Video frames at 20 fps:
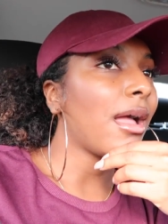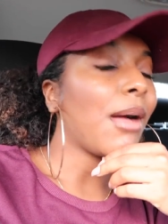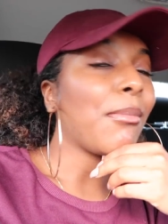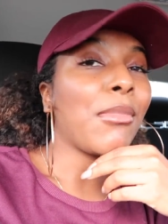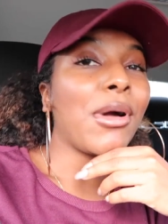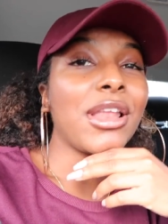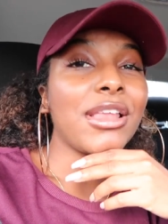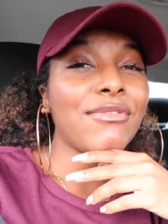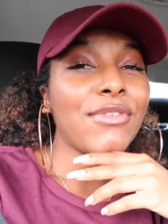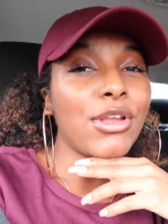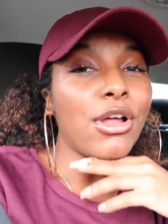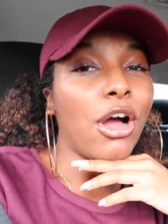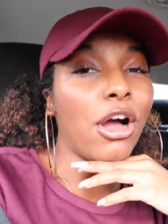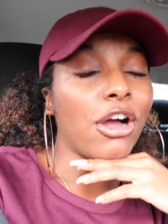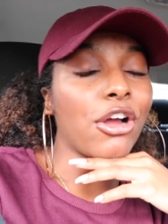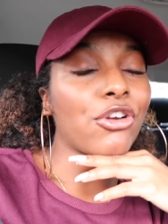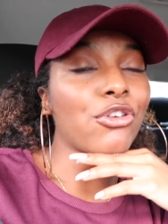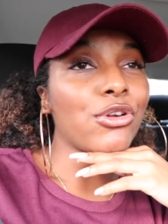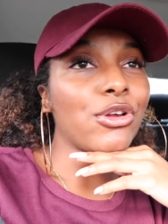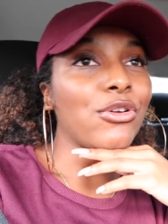I'm not even
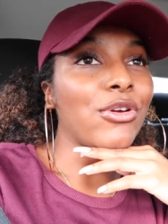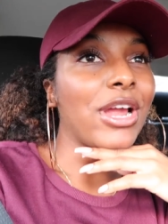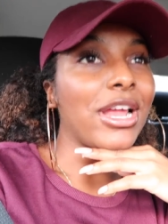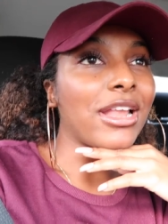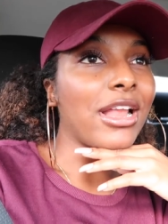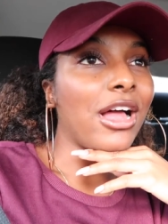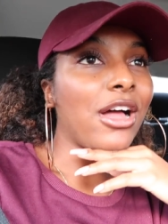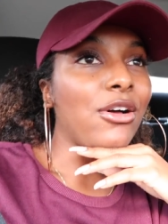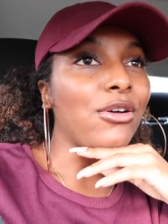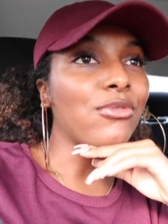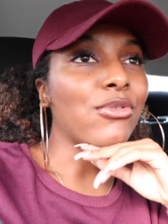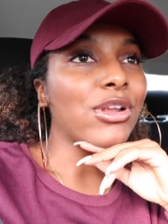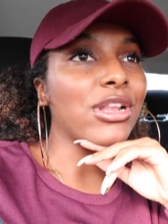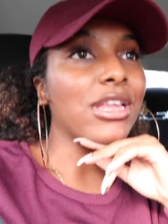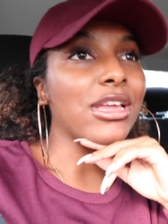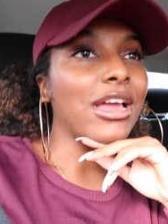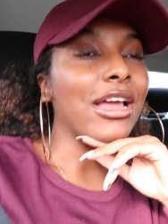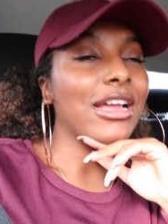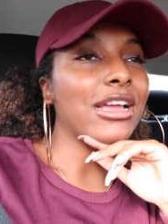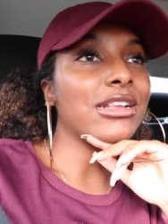hungry right now,
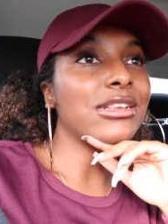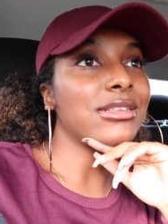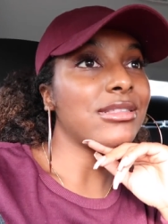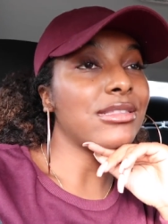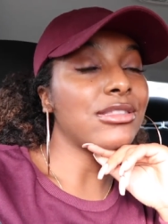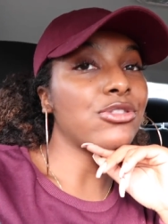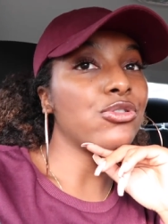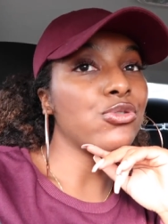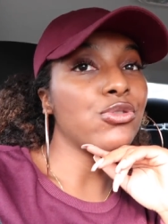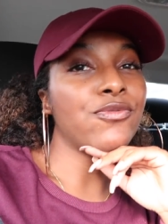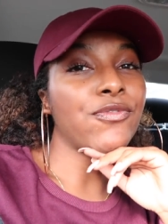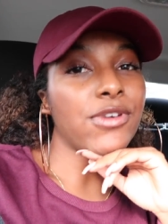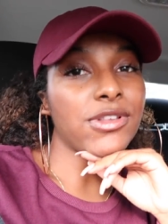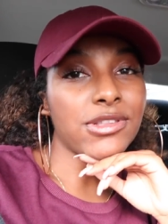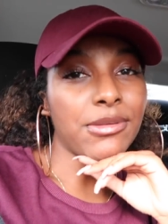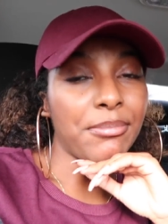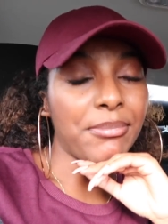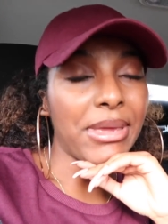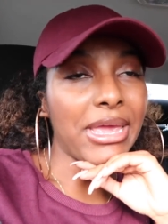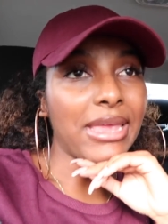really. I could just do for
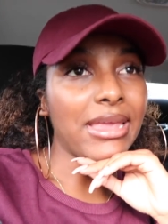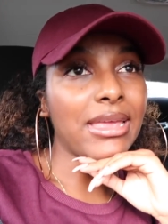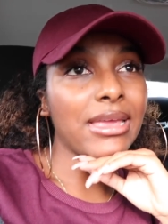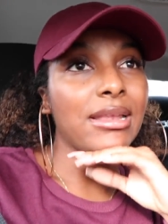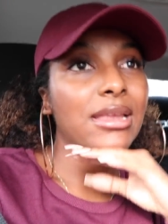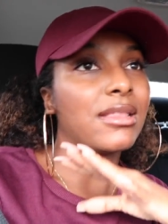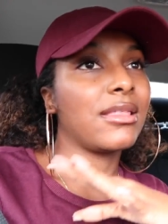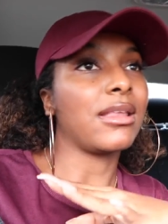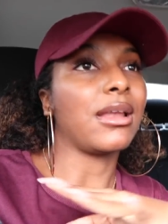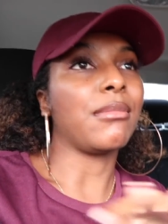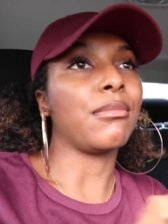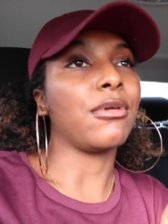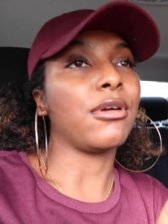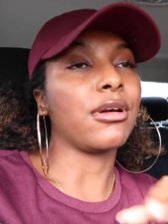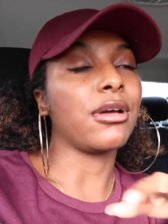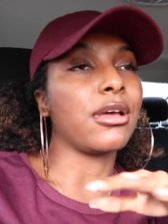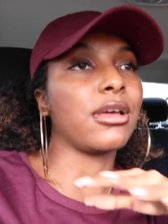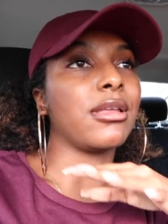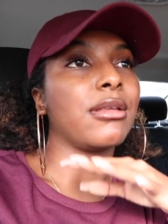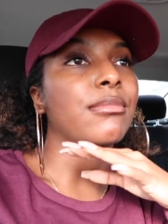some bacon and then I'm
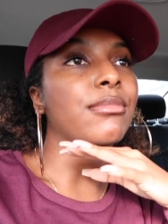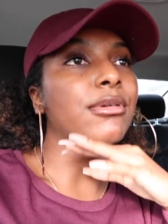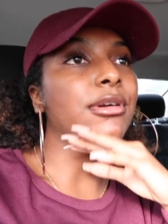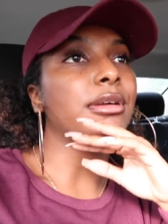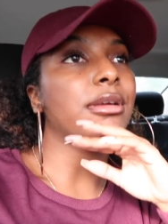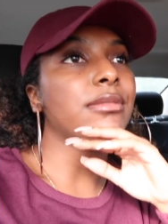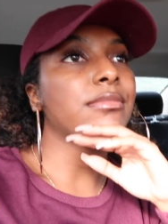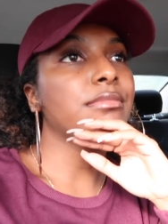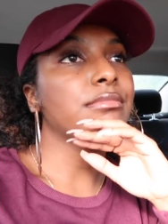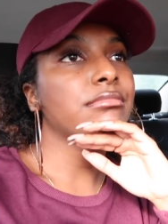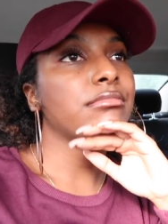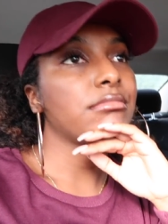good. But